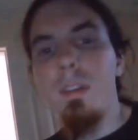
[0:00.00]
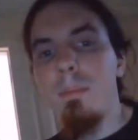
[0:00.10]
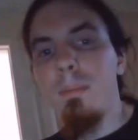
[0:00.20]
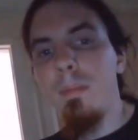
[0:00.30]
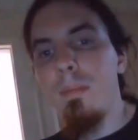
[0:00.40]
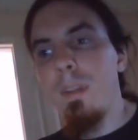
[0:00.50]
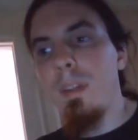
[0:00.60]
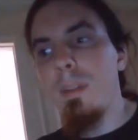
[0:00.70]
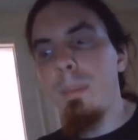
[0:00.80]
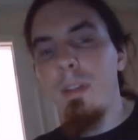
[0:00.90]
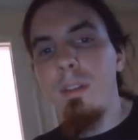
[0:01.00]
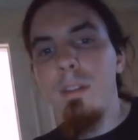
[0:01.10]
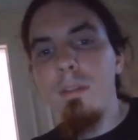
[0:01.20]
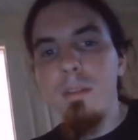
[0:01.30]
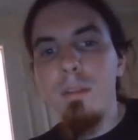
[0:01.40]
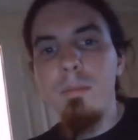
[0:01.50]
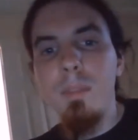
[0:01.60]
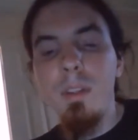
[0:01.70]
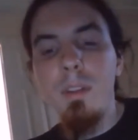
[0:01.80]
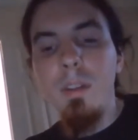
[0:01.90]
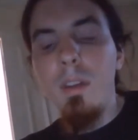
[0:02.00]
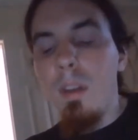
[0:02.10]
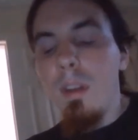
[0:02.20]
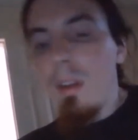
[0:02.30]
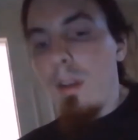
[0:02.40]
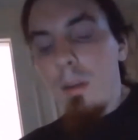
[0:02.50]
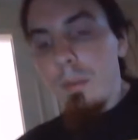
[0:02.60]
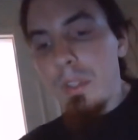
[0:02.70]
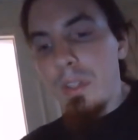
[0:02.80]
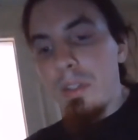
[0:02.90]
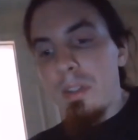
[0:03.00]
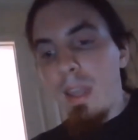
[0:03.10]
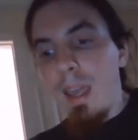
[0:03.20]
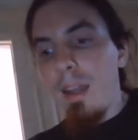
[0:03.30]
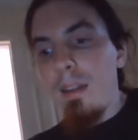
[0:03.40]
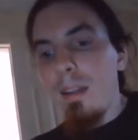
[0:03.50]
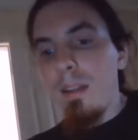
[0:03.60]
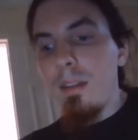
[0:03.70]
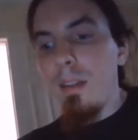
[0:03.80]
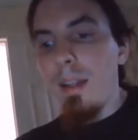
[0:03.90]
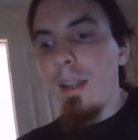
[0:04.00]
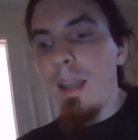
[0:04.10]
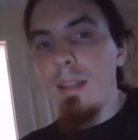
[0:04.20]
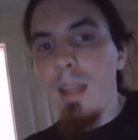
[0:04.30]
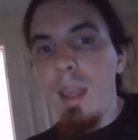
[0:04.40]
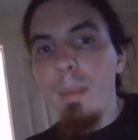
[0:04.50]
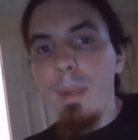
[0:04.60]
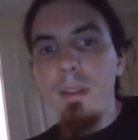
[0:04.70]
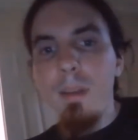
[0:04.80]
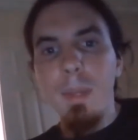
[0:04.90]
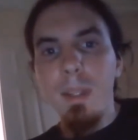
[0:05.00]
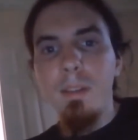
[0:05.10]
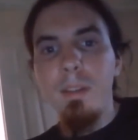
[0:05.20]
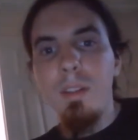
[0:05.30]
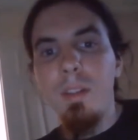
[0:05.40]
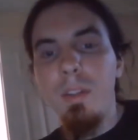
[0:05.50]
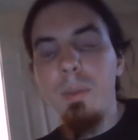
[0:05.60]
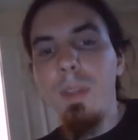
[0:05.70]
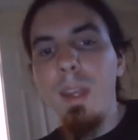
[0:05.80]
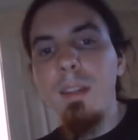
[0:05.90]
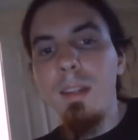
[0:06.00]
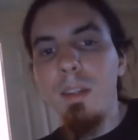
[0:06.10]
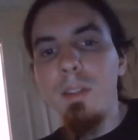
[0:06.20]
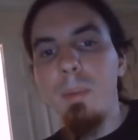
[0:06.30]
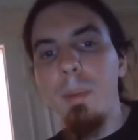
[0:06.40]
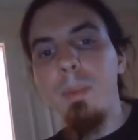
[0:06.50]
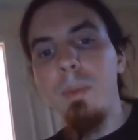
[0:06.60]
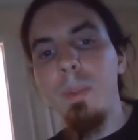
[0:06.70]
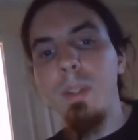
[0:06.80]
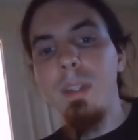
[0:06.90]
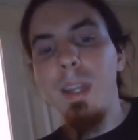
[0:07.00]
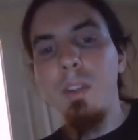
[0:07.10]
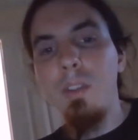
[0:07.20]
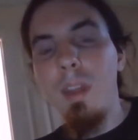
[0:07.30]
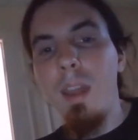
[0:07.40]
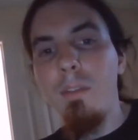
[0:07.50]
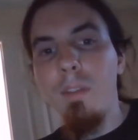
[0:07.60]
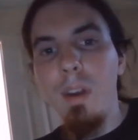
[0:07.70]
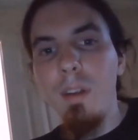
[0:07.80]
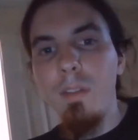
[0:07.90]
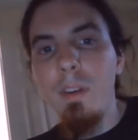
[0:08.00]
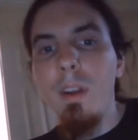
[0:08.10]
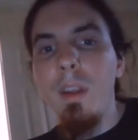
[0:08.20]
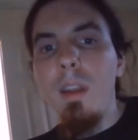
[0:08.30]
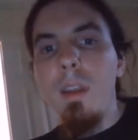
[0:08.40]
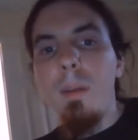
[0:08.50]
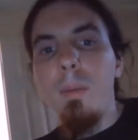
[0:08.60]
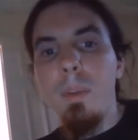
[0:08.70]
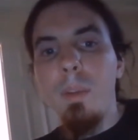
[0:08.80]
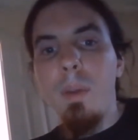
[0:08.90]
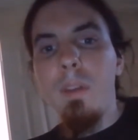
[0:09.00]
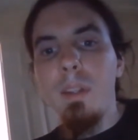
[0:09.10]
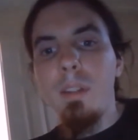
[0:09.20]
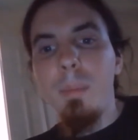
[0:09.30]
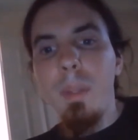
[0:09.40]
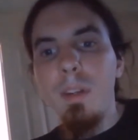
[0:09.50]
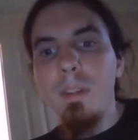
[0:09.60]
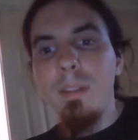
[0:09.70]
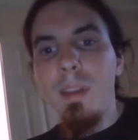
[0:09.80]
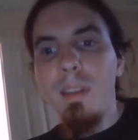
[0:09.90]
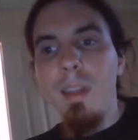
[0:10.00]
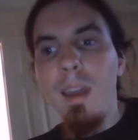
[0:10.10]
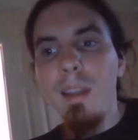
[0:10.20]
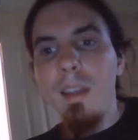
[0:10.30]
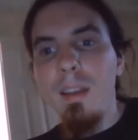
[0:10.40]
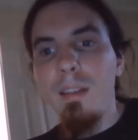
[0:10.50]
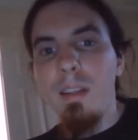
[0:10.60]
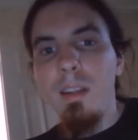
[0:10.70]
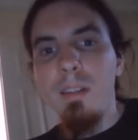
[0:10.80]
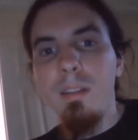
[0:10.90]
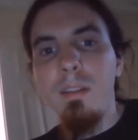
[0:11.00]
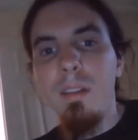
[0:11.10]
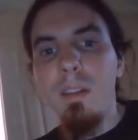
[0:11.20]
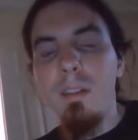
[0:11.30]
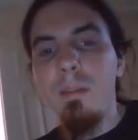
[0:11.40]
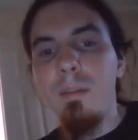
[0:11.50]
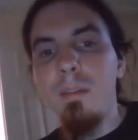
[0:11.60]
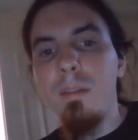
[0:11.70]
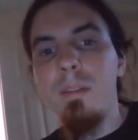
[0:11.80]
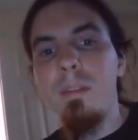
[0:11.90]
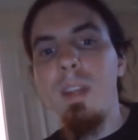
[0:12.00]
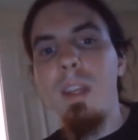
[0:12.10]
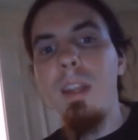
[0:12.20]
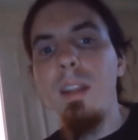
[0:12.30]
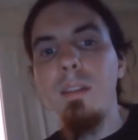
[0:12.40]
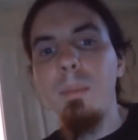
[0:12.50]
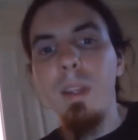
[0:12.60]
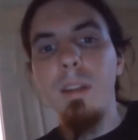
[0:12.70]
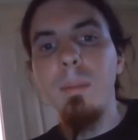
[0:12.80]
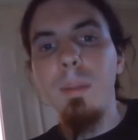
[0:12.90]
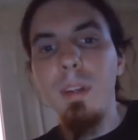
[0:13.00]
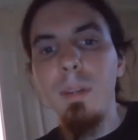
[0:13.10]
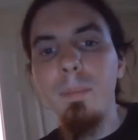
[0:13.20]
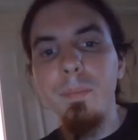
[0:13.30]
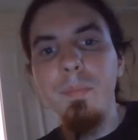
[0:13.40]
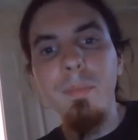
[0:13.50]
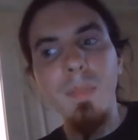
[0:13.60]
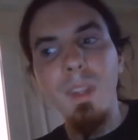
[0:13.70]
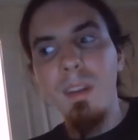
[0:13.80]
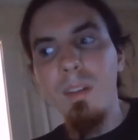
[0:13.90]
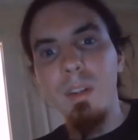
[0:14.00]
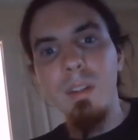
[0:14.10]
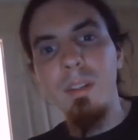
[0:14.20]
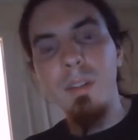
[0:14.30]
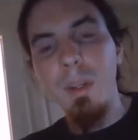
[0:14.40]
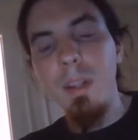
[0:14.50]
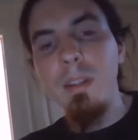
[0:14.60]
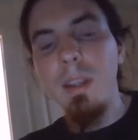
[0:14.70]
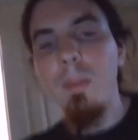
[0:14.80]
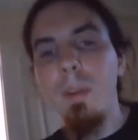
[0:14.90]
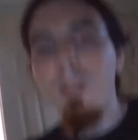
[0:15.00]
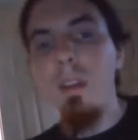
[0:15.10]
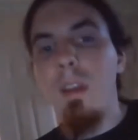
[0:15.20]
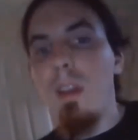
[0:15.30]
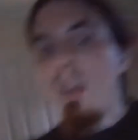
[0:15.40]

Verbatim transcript: um, experiences with, which is just sad that that has to happen. I mean, you would think that those people would stay in your life forever when you have an experience like that, like seeing, you know, seeing any kind of spirit or doing any second room.